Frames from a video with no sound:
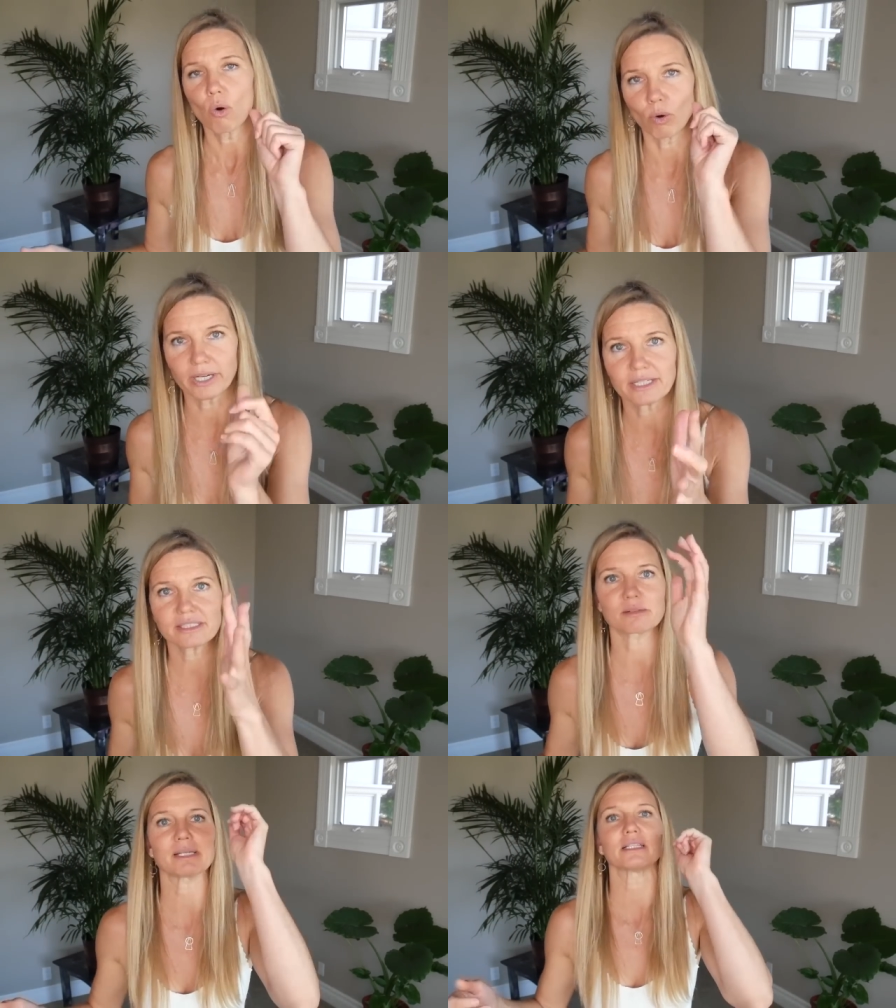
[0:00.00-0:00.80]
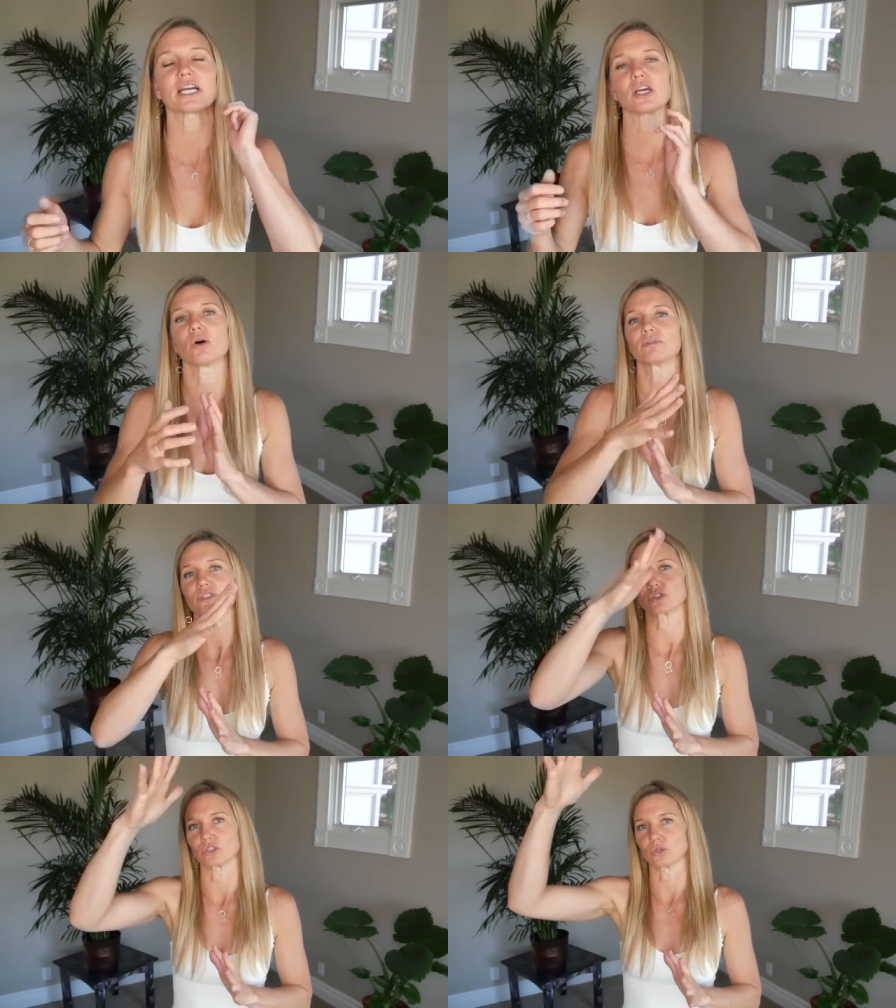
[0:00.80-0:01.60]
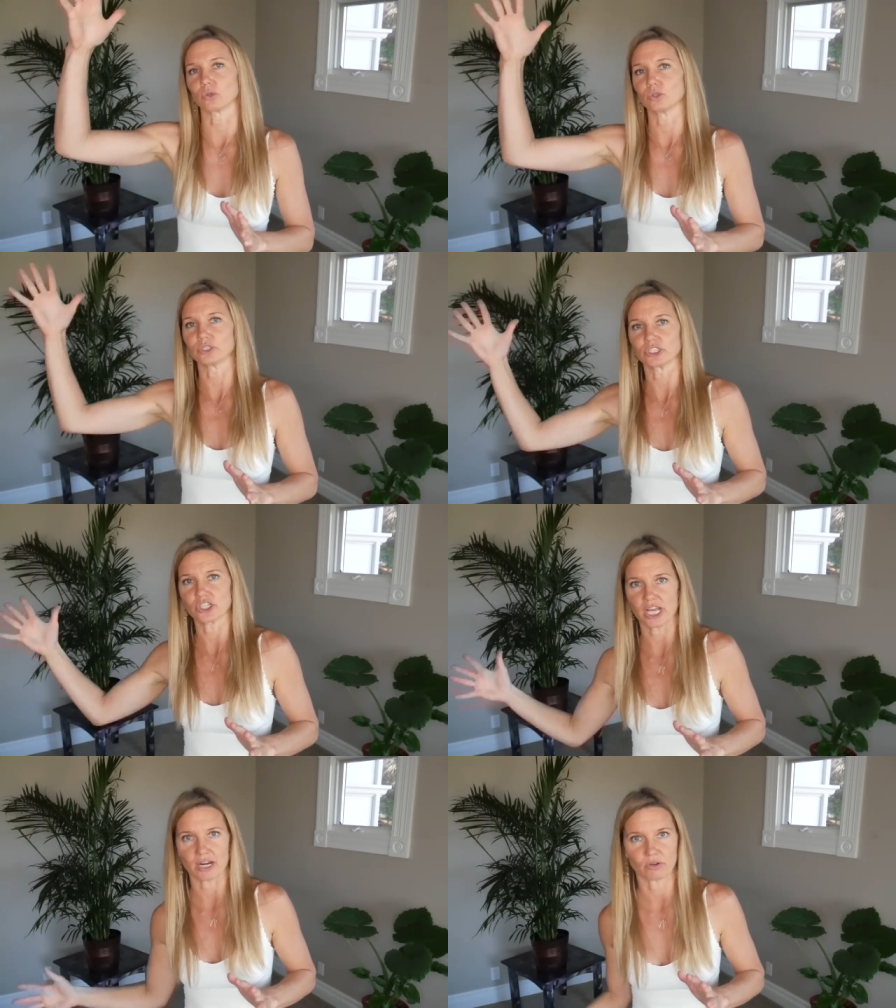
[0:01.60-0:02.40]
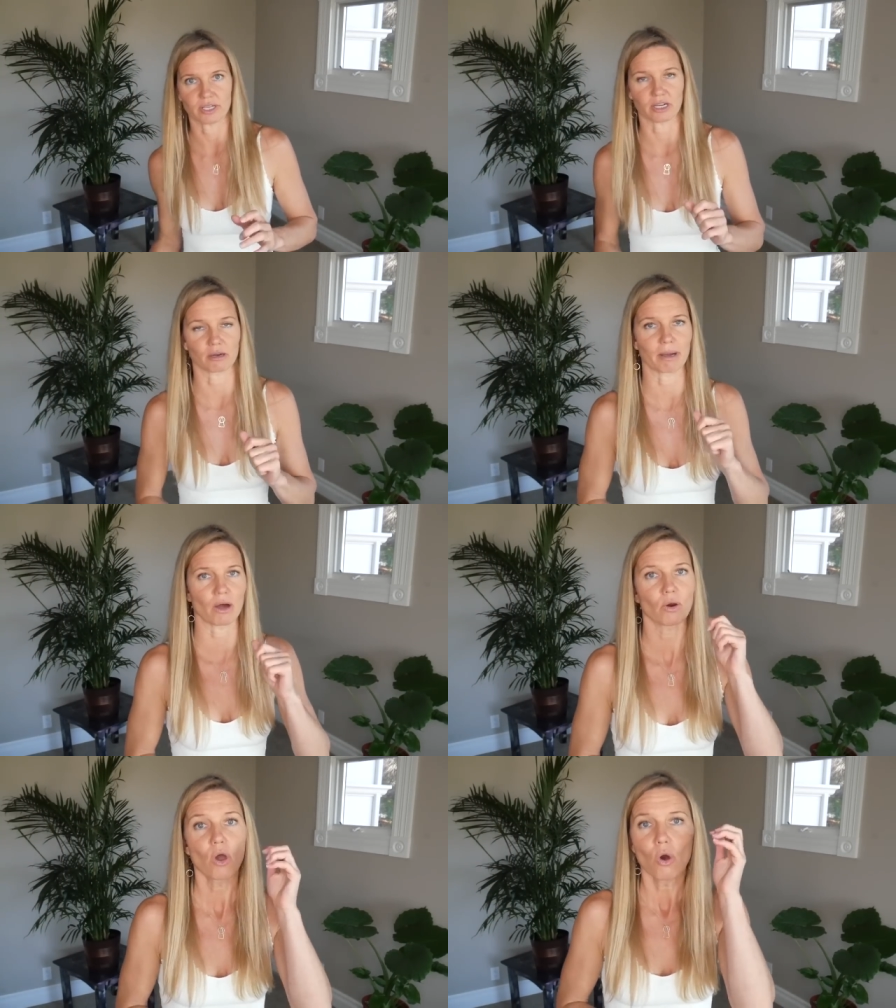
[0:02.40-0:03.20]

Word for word: What needs to be let go of so the golden shadow can come out?